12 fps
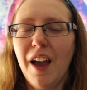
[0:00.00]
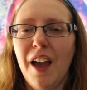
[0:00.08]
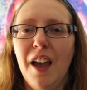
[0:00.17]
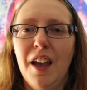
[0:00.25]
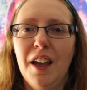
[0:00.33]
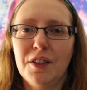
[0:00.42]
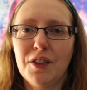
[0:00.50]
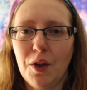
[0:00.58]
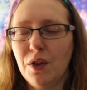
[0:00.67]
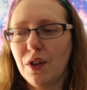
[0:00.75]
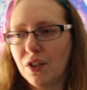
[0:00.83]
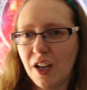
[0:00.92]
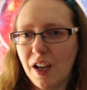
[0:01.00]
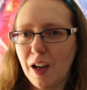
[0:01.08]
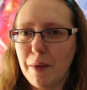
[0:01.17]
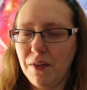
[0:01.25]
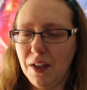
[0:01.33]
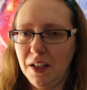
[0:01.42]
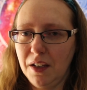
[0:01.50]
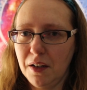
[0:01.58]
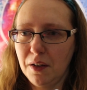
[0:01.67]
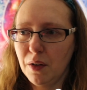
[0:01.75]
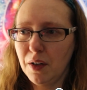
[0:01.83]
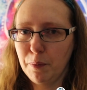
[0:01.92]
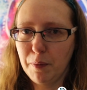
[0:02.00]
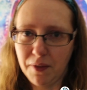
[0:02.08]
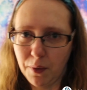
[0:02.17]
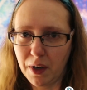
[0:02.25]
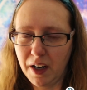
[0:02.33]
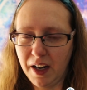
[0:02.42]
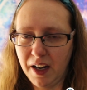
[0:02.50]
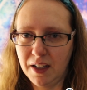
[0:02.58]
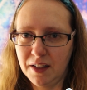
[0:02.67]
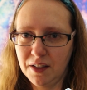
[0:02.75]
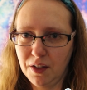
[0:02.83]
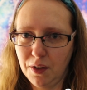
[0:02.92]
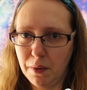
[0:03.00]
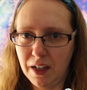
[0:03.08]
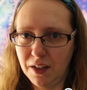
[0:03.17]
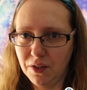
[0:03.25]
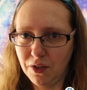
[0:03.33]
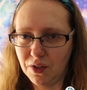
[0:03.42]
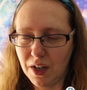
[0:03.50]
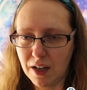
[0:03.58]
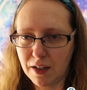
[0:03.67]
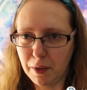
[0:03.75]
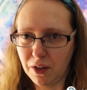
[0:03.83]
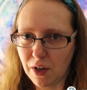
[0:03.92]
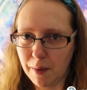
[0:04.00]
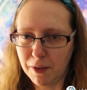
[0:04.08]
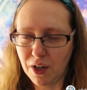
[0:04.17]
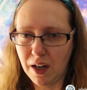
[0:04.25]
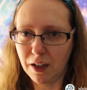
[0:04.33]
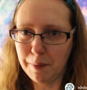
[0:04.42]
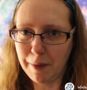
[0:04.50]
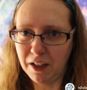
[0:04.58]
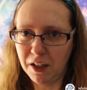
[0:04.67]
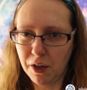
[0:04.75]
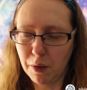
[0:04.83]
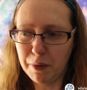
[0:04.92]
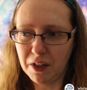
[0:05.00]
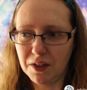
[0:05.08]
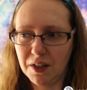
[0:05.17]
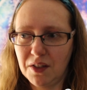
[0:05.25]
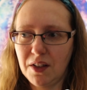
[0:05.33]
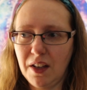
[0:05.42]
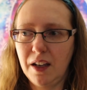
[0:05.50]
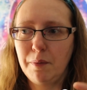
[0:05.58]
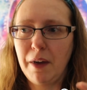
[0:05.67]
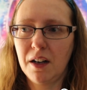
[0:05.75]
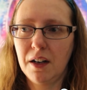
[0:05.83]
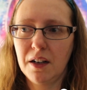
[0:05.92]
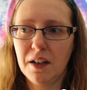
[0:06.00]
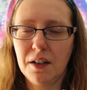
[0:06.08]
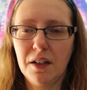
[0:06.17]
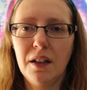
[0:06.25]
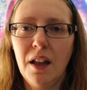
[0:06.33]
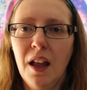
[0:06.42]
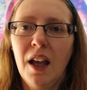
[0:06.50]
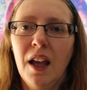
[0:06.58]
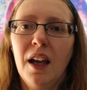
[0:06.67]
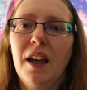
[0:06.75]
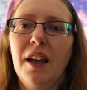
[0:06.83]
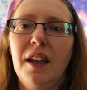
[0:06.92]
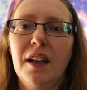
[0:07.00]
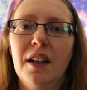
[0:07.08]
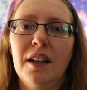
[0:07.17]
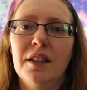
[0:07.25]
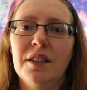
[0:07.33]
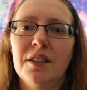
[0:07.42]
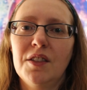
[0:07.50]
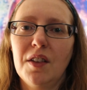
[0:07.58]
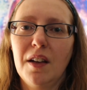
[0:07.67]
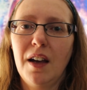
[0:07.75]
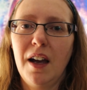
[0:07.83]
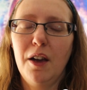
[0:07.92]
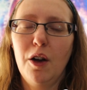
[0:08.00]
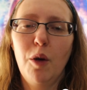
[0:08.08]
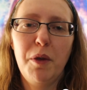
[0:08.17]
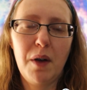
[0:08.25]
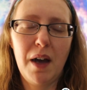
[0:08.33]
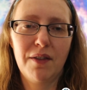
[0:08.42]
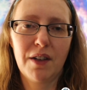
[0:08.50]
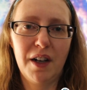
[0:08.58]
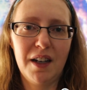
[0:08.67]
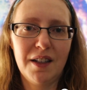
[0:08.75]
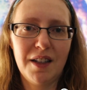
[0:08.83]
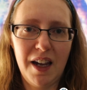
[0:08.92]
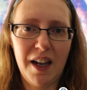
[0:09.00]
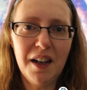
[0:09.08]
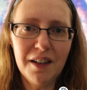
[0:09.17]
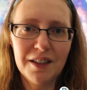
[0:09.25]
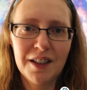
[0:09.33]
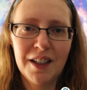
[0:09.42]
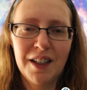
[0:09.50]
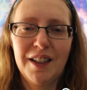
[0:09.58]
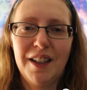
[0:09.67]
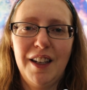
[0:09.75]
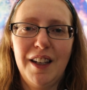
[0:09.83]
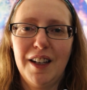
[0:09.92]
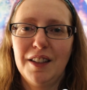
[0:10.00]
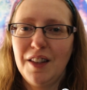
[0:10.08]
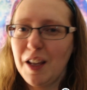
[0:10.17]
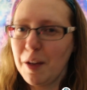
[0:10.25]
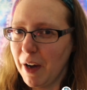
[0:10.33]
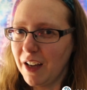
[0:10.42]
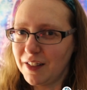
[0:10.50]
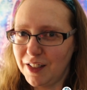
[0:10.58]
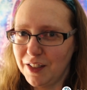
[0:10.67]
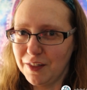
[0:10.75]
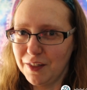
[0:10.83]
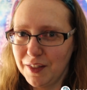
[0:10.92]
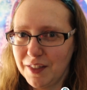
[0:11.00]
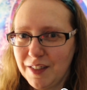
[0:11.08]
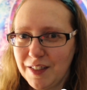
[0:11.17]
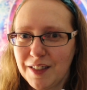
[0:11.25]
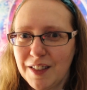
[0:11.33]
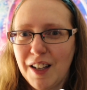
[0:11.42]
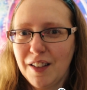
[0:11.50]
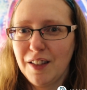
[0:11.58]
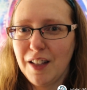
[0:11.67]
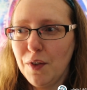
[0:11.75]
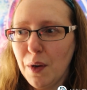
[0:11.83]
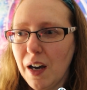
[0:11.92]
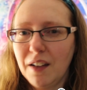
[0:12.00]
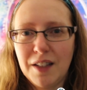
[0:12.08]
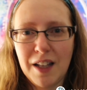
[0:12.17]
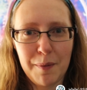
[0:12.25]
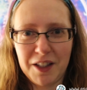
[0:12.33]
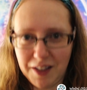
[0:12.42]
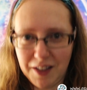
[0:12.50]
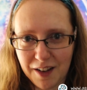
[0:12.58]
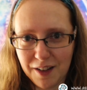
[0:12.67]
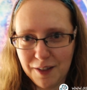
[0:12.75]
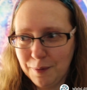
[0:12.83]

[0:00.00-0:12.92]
And so you can check out my video beforehand, the one I just talked about, the Drama Triangle, Minding Your Own Business, and my article. And I hope you have a great day and think positive. Love you all. Namaste.